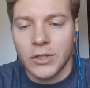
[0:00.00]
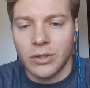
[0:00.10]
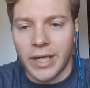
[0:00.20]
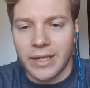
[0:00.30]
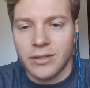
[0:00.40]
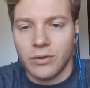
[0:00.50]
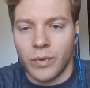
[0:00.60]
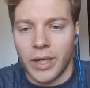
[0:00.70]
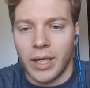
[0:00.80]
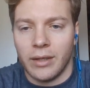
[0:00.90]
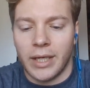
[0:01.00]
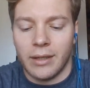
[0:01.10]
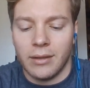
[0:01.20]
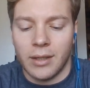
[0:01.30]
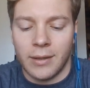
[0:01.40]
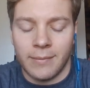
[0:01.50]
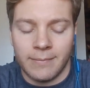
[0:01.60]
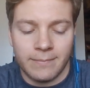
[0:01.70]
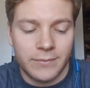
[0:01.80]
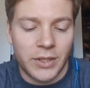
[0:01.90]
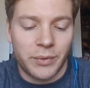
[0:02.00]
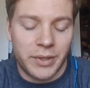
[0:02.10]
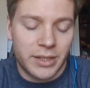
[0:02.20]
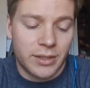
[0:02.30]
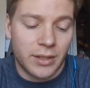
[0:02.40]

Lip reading: so that's the way that that we need